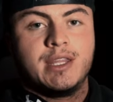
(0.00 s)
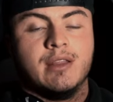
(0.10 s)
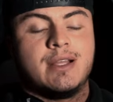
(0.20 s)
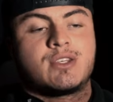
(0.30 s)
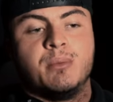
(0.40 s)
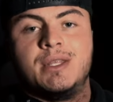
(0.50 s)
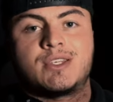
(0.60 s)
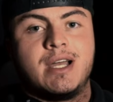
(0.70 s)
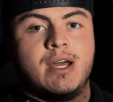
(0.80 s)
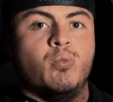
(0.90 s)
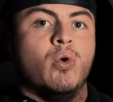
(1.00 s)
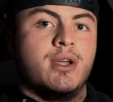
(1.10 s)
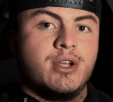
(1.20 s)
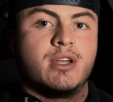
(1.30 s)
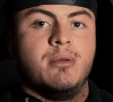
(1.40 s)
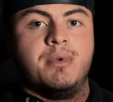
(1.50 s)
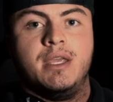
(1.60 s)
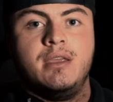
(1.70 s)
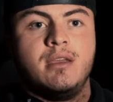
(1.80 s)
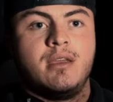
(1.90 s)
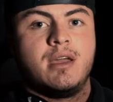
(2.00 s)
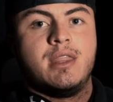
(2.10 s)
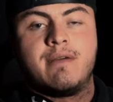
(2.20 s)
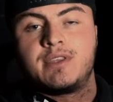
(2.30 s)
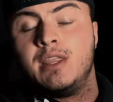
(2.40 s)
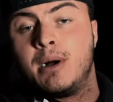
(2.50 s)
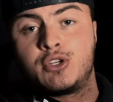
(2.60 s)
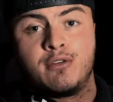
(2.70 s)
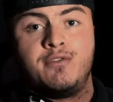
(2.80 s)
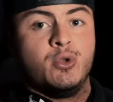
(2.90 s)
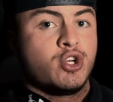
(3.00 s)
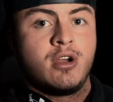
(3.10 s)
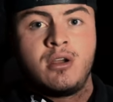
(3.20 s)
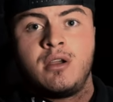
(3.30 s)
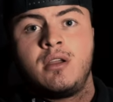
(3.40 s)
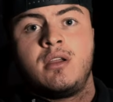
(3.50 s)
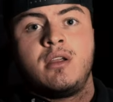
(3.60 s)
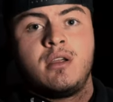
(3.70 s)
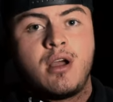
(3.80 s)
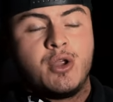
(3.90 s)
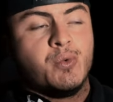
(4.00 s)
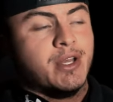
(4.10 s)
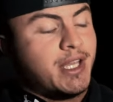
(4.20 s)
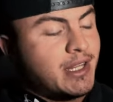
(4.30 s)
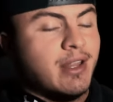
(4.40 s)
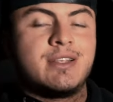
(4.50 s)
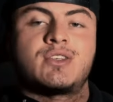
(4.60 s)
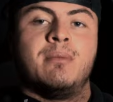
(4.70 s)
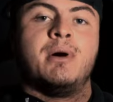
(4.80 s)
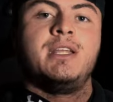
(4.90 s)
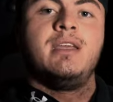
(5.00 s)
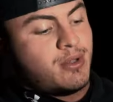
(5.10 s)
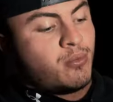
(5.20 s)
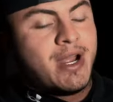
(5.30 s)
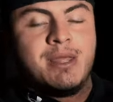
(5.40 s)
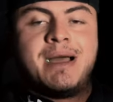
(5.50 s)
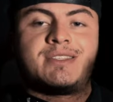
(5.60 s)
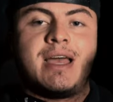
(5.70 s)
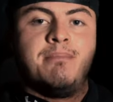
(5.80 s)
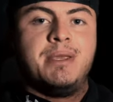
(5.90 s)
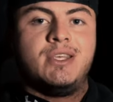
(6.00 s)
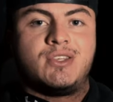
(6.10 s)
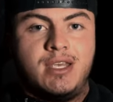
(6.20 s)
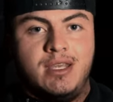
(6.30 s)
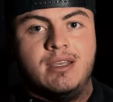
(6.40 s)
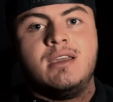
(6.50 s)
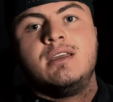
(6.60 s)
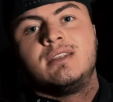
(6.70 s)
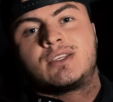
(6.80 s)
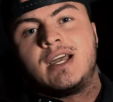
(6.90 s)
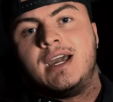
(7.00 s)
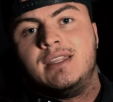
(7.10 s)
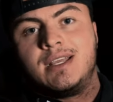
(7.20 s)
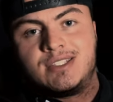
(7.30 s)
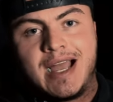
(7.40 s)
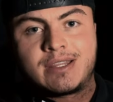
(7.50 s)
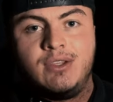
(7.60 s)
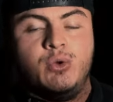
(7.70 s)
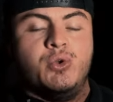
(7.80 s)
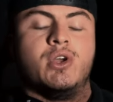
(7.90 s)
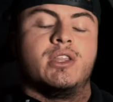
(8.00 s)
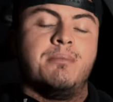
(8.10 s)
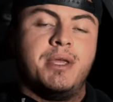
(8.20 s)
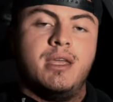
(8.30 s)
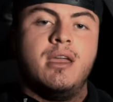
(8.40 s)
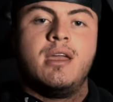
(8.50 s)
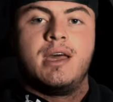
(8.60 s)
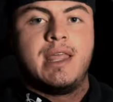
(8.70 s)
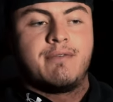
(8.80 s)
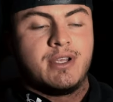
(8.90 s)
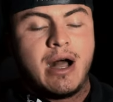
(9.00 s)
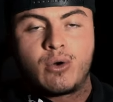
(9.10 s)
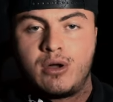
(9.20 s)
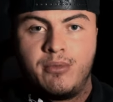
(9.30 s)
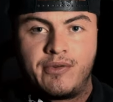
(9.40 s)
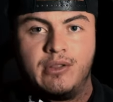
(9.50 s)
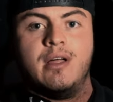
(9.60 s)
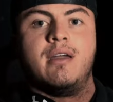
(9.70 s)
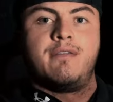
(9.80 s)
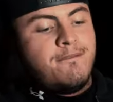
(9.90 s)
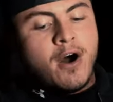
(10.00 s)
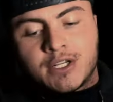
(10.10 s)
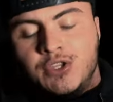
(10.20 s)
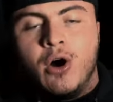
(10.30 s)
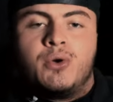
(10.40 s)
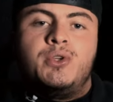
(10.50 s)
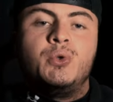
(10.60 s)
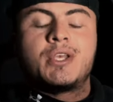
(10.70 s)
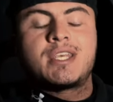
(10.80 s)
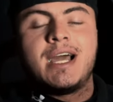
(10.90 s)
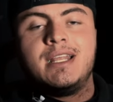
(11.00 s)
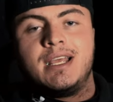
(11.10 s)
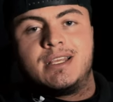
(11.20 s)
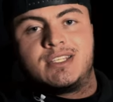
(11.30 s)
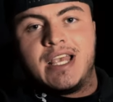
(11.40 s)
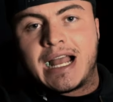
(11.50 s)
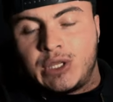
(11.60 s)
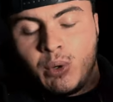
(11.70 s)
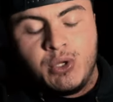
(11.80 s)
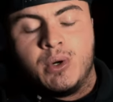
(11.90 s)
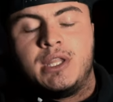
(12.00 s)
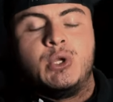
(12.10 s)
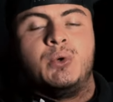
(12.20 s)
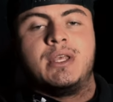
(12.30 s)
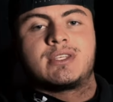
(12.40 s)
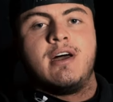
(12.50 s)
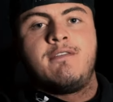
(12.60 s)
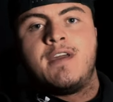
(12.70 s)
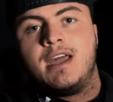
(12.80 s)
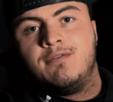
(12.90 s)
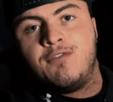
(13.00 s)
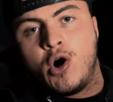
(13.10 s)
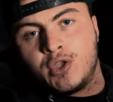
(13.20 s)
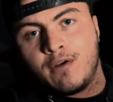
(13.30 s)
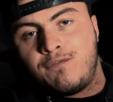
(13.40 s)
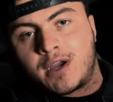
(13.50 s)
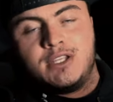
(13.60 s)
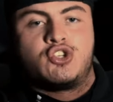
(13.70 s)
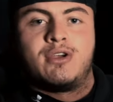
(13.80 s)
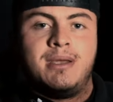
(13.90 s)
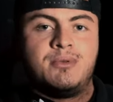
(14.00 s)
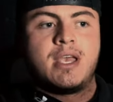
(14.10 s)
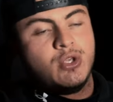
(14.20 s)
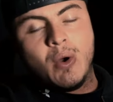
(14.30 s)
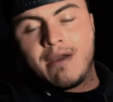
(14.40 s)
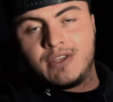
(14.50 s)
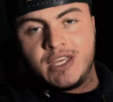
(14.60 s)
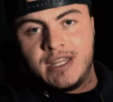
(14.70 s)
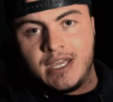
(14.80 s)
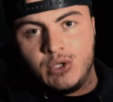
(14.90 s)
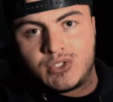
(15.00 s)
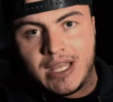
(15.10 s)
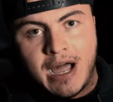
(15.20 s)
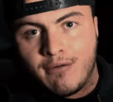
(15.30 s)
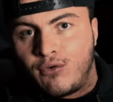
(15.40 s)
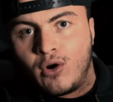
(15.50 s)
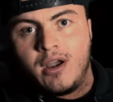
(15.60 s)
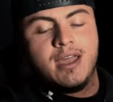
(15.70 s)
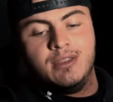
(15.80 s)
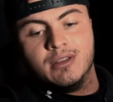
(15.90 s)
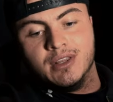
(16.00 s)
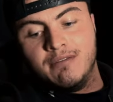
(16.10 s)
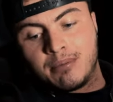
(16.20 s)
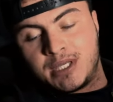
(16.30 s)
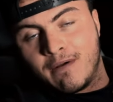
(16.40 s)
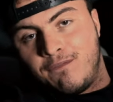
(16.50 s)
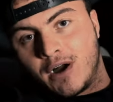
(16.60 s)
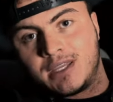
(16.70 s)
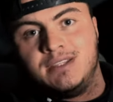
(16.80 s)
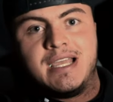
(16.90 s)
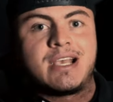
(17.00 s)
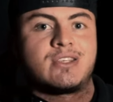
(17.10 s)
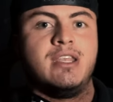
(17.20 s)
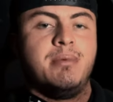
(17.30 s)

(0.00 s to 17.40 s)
gonna let someone decide what you're gonna be and everything about your future? Are you really gonna let somebody, some random ass NPC, decide exactly who you're gonna be and every outcome of your life? Fuck no! You decide exactly what you wanna do in this life and follow your fucking dreams, do everything that you set out for, and live up to your fucking destiny